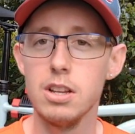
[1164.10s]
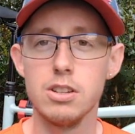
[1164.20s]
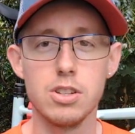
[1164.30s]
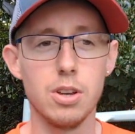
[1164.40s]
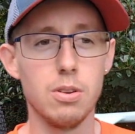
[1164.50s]

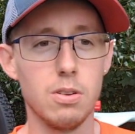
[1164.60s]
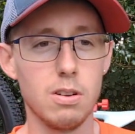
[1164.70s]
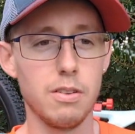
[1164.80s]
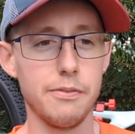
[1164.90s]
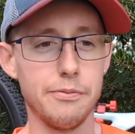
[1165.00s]
So
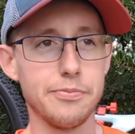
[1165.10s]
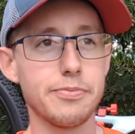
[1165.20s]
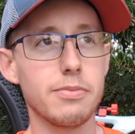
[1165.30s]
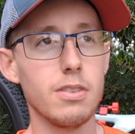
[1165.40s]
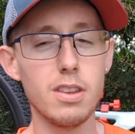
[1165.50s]

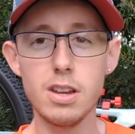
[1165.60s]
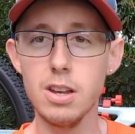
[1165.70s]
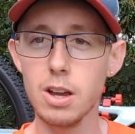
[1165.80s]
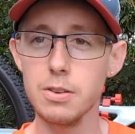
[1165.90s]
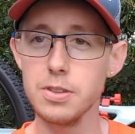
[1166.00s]

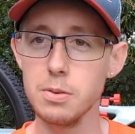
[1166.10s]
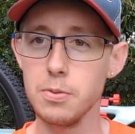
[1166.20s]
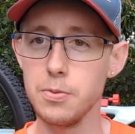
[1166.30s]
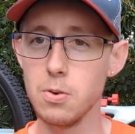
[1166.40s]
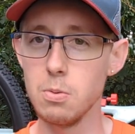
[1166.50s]
like I've said
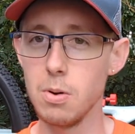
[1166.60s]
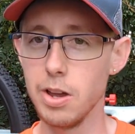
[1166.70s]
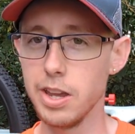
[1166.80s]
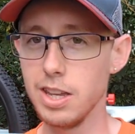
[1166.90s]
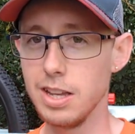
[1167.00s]
before,
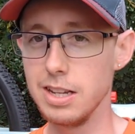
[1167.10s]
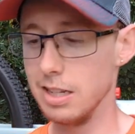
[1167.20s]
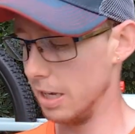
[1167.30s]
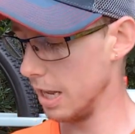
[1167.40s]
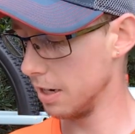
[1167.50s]
my
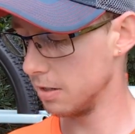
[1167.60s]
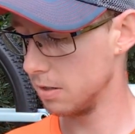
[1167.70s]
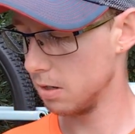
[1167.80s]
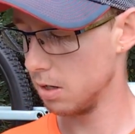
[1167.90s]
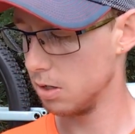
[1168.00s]

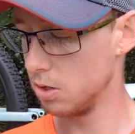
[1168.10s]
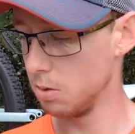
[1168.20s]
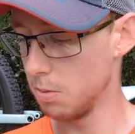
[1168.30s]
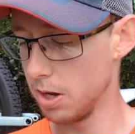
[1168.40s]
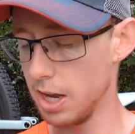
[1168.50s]
links
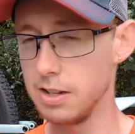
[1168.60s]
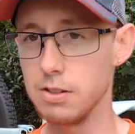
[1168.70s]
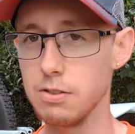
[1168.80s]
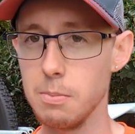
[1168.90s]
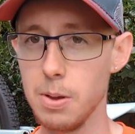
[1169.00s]
to my
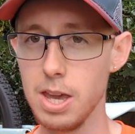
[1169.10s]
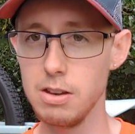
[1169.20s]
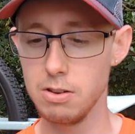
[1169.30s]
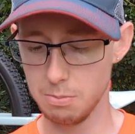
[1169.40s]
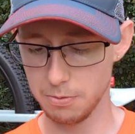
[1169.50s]
Instagram
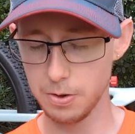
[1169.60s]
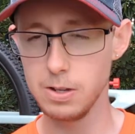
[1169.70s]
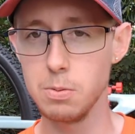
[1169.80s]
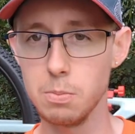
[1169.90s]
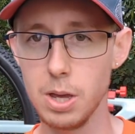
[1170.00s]
page, my
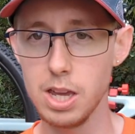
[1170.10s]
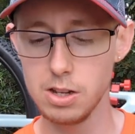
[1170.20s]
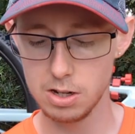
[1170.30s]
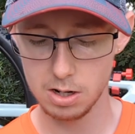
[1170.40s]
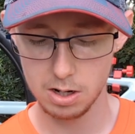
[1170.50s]
Facebook
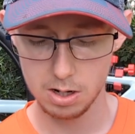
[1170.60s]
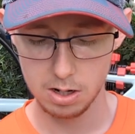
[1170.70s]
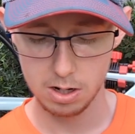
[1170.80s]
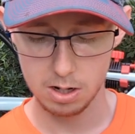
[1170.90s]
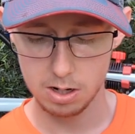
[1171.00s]
page,
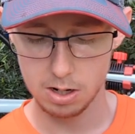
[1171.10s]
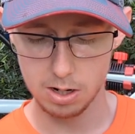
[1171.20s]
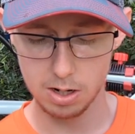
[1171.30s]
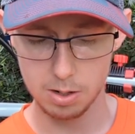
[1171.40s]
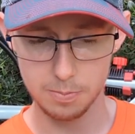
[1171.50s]

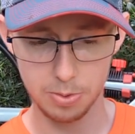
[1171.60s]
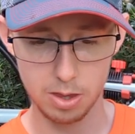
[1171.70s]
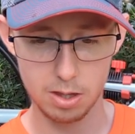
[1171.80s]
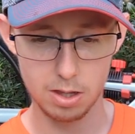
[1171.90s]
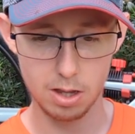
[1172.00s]
um,
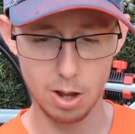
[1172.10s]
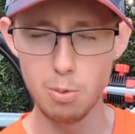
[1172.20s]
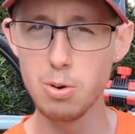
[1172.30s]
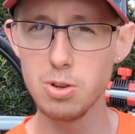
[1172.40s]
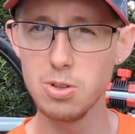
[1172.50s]
I
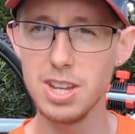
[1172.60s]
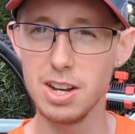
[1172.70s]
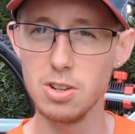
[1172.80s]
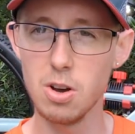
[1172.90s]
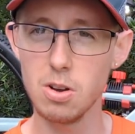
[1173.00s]
will do
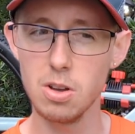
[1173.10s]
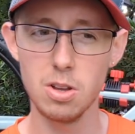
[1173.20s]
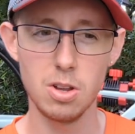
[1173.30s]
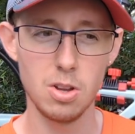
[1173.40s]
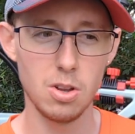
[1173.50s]
TikTok
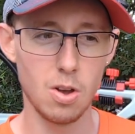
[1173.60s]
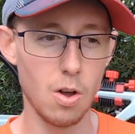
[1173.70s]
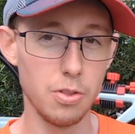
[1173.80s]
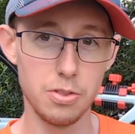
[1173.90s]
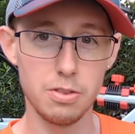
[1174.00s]

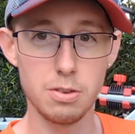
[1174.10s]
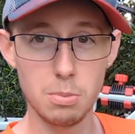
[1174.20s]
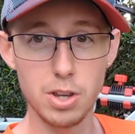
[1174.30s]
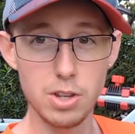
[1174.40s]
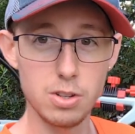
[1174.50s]
on
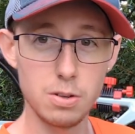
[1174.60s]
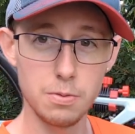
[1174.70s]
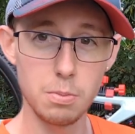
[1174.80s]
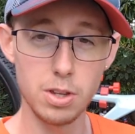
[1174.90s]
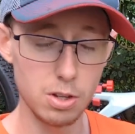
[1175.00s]
my YouTube
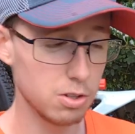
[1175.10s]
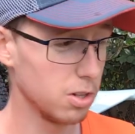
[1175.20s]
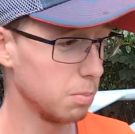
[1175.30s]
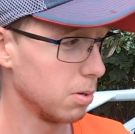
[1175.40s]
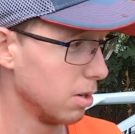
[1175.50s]
for my
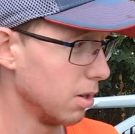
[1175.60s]
YouTube.